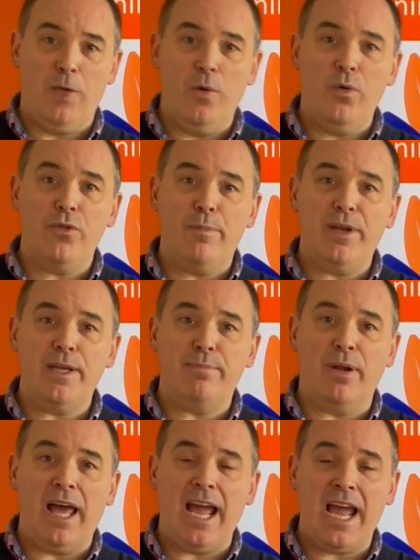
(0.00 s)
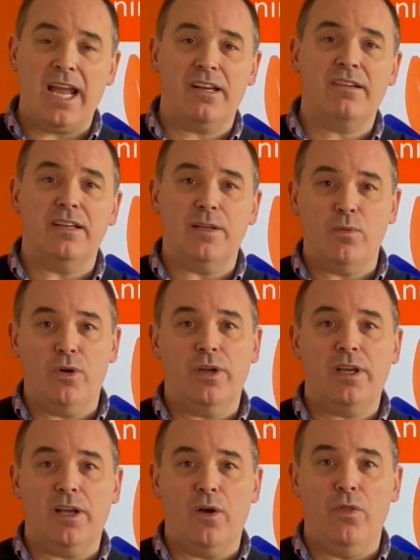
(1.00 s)
Who are the people actually
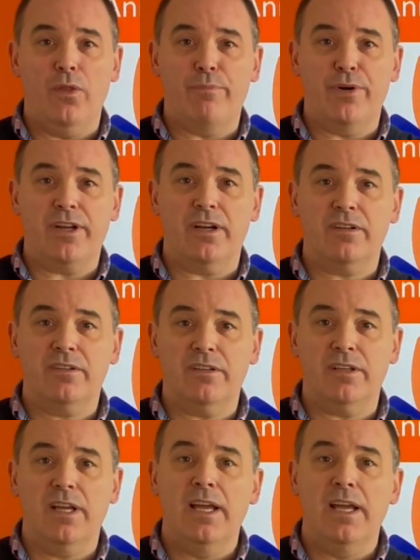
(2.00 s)
working on the production?